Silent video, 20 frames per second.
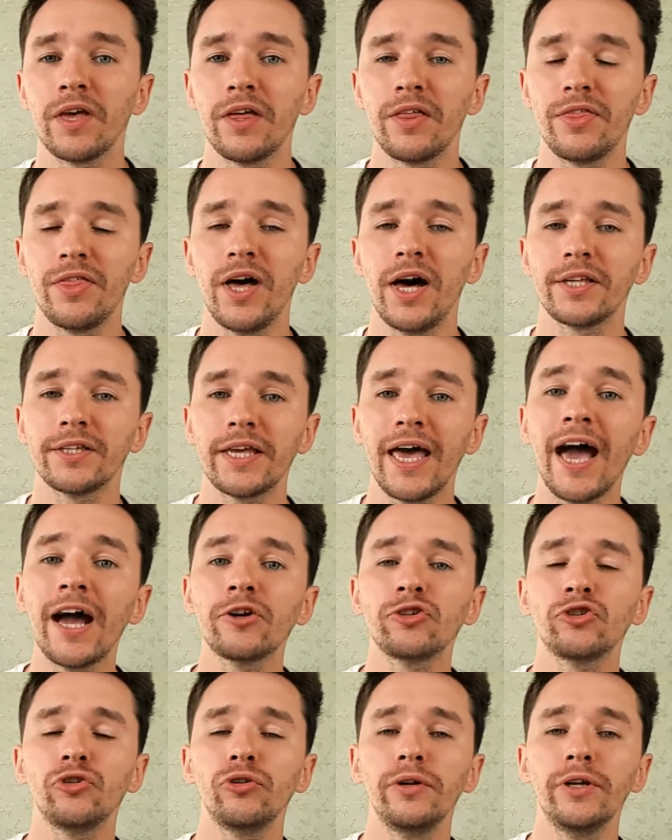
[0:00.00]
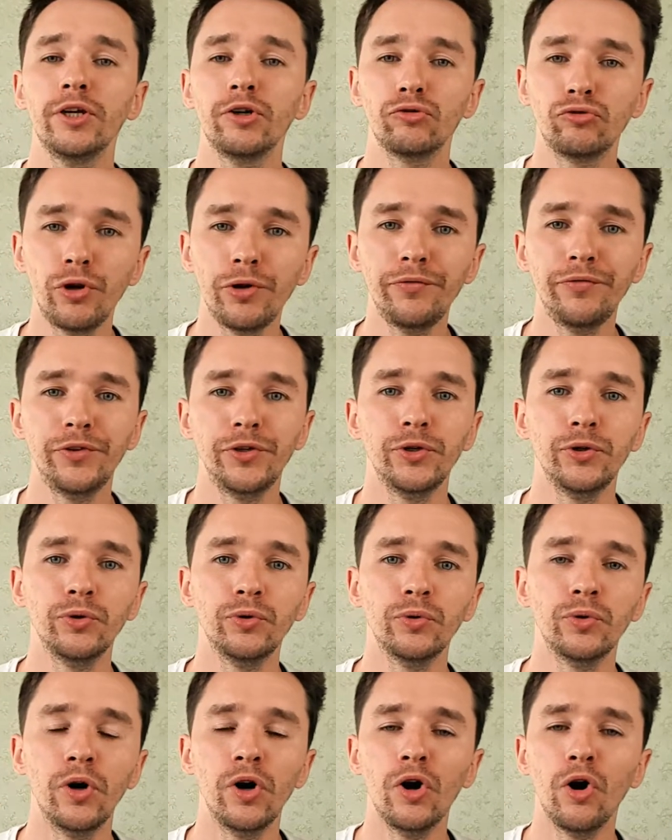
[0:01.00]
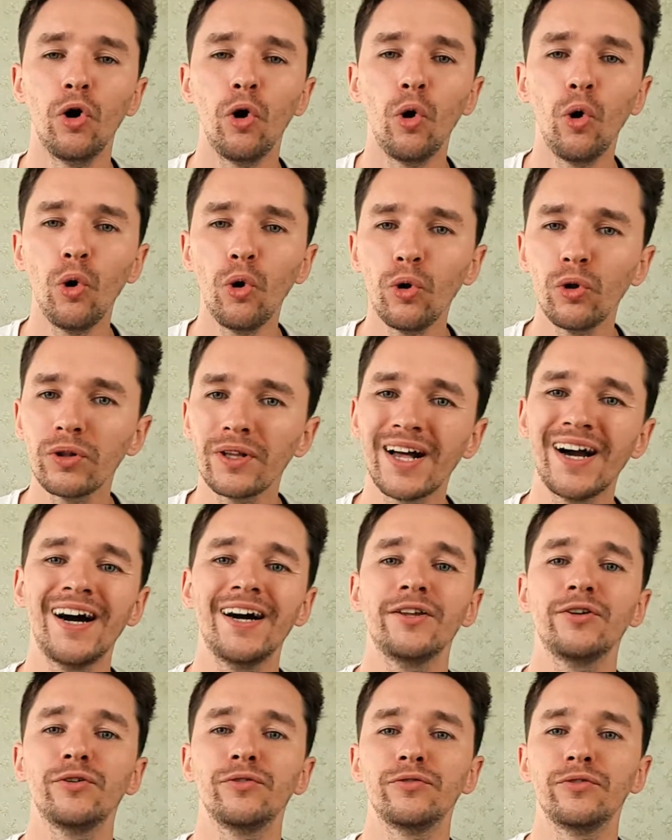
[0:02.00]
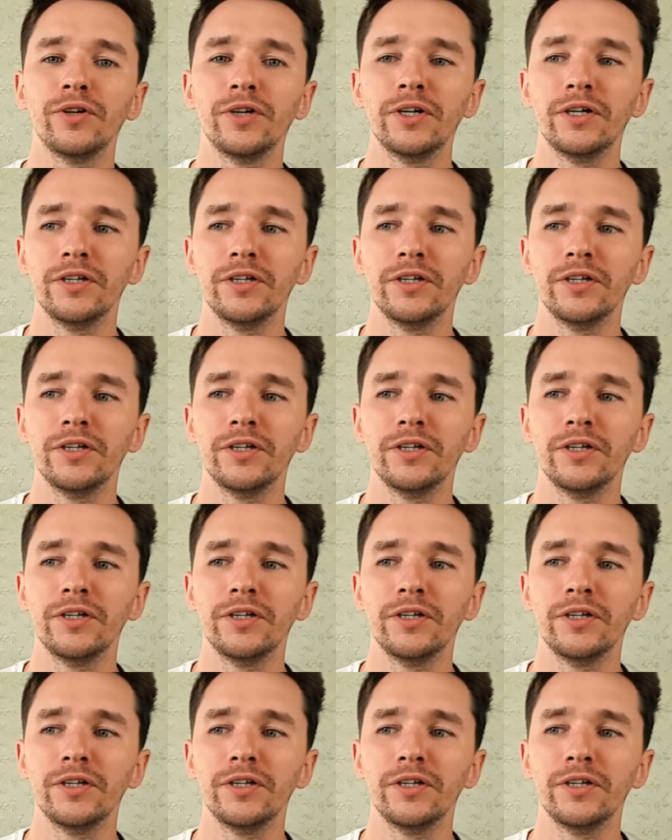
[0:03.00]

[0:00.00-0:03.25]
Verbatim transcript: that actually review all kind of